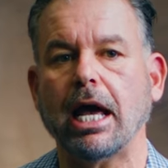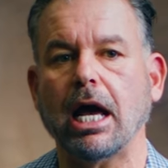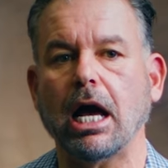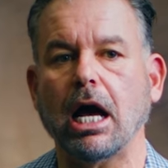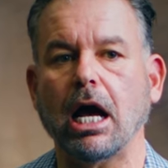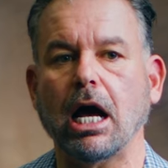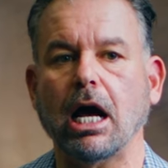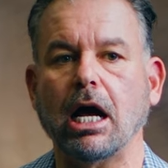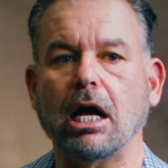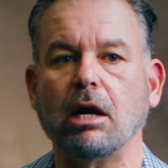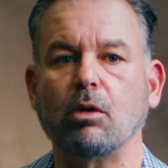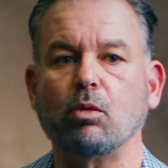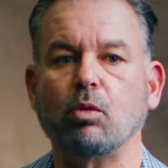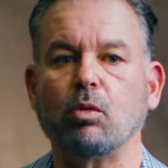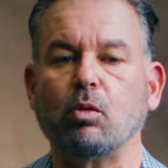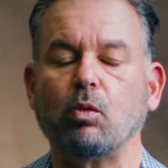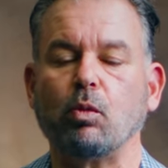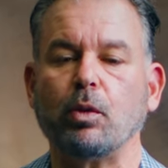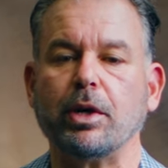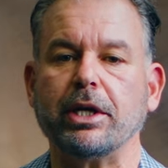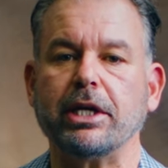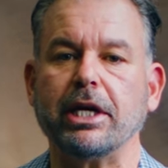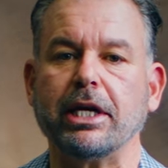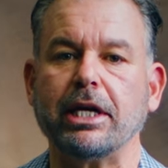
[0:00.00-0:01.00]
Uh,
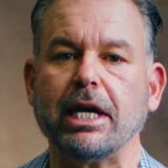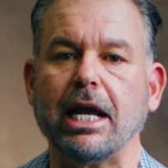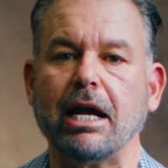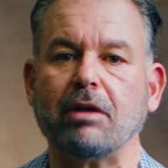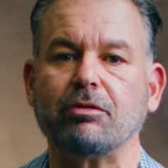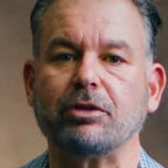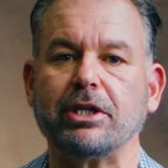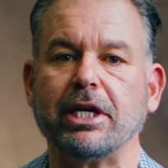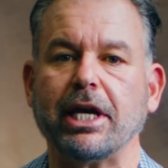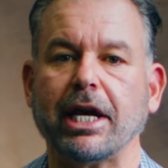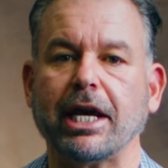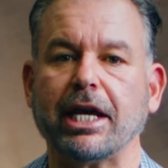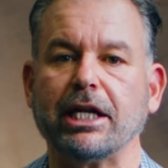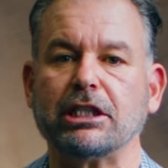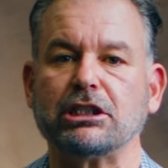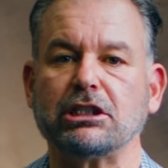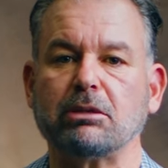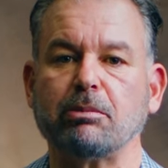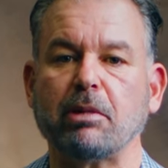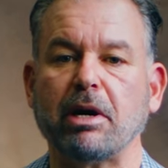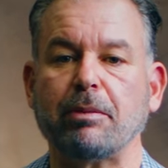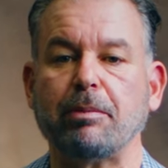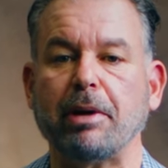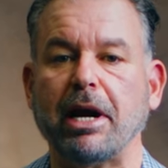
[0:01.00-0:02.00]
we didn't have tickets,
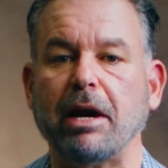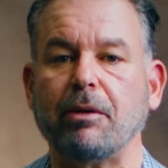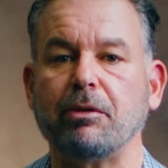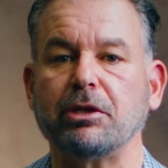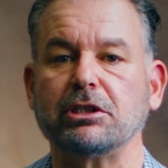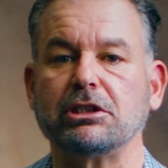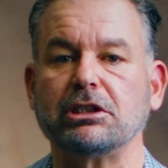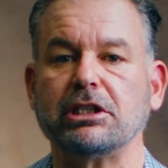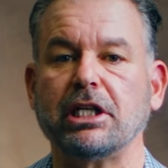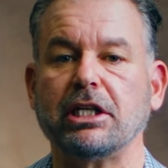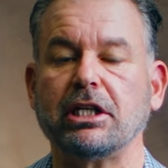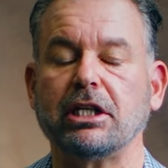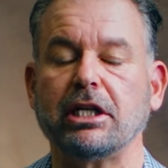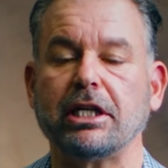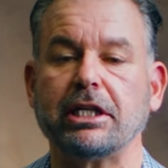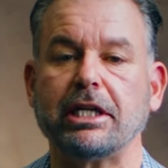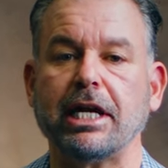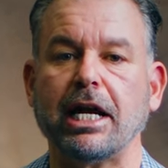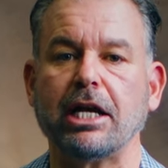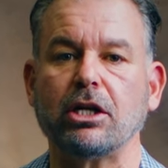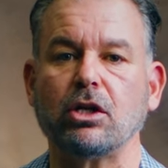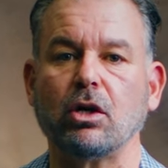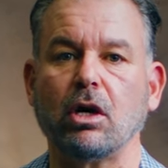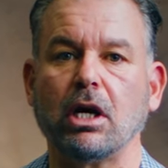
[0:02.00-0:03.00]
and my parents didn't
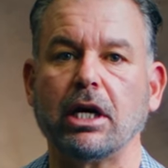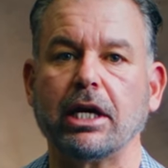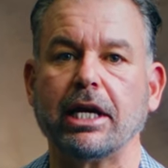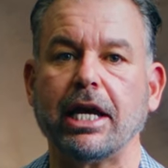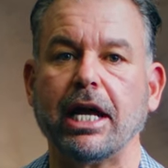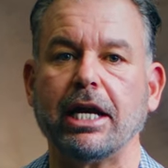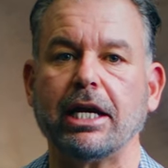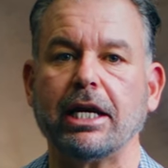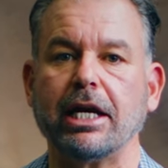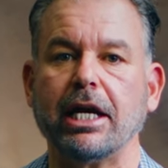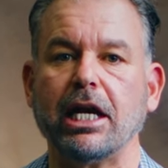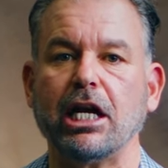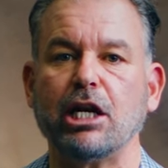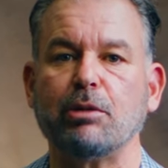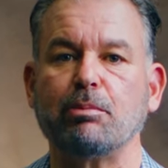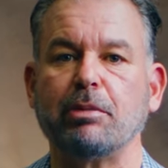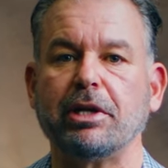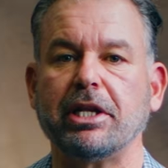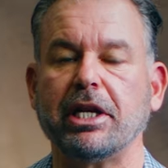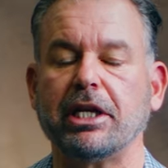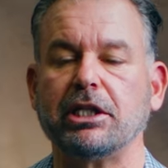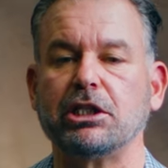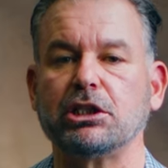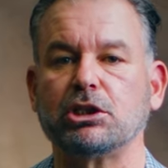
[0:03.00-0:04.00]
intend on getting in,
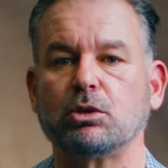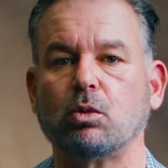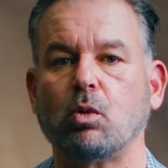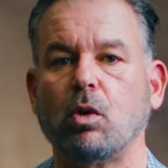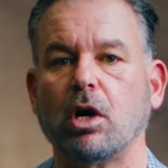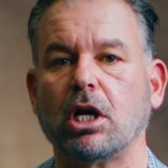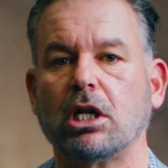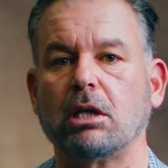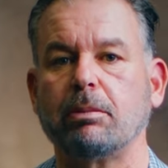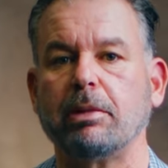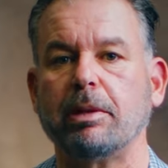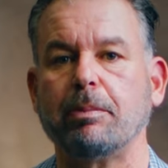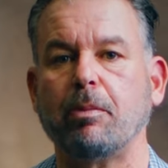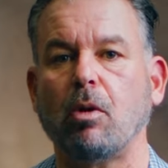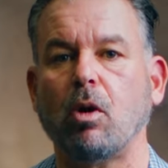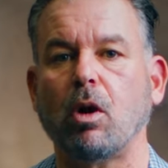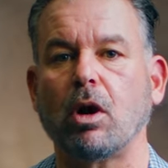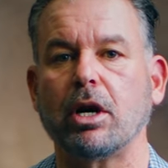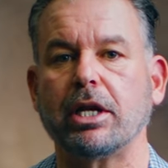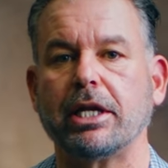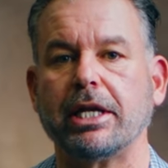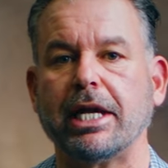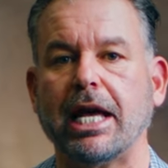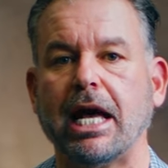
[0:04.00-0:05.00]
but they just wanted to be
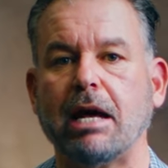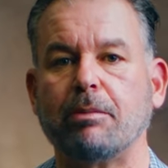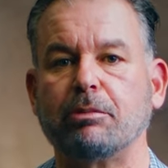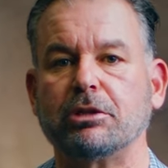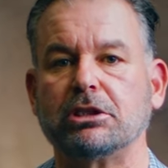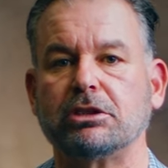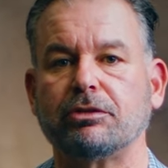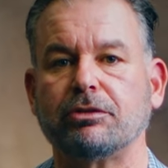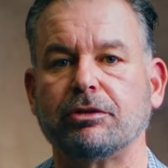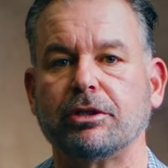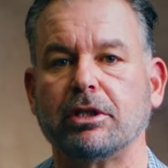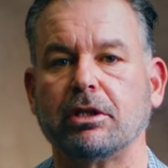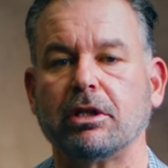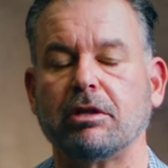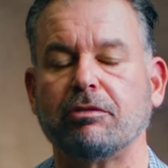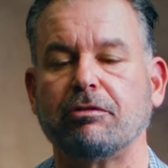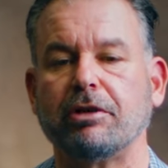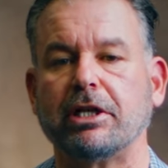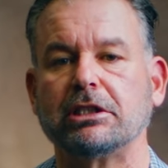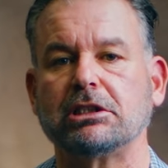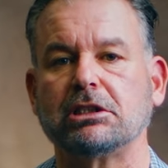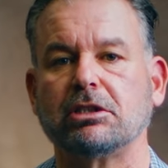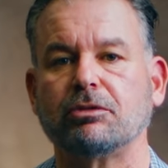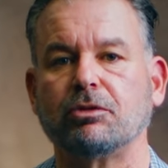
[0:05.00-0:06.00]
part of the atmosphere of the
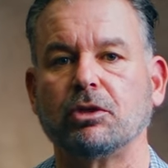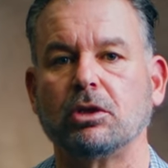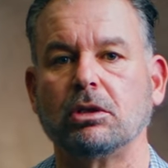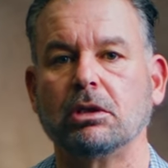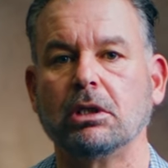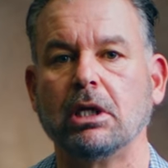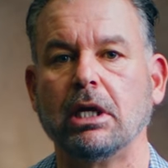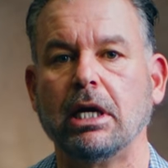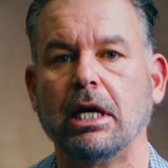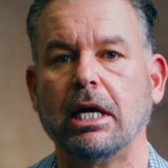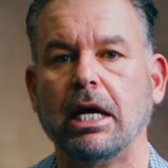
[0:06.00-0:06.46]
festival.